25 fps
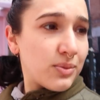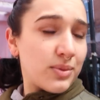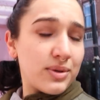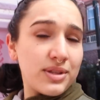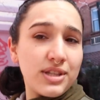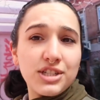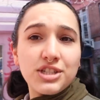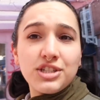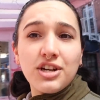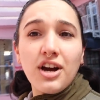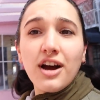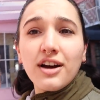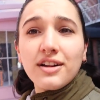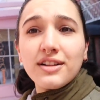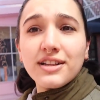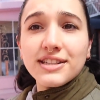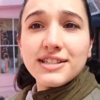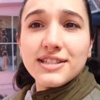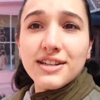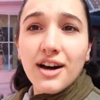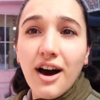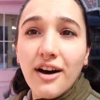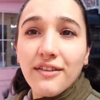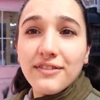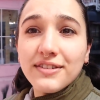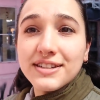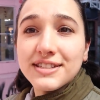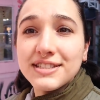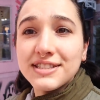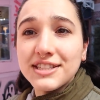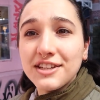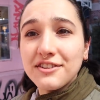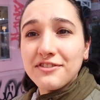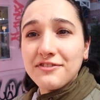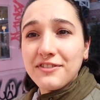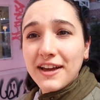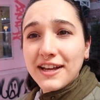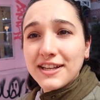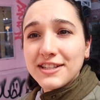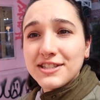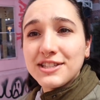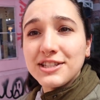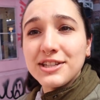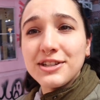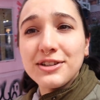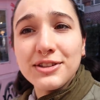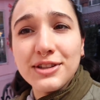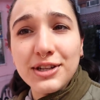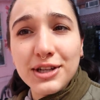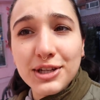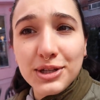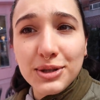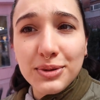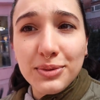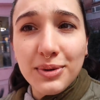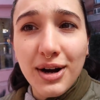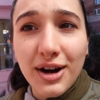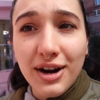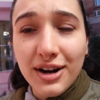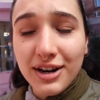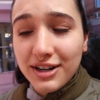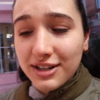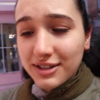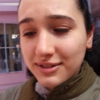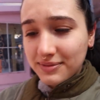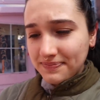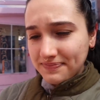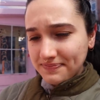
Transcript: When the chocolate's obviously fancier than you are.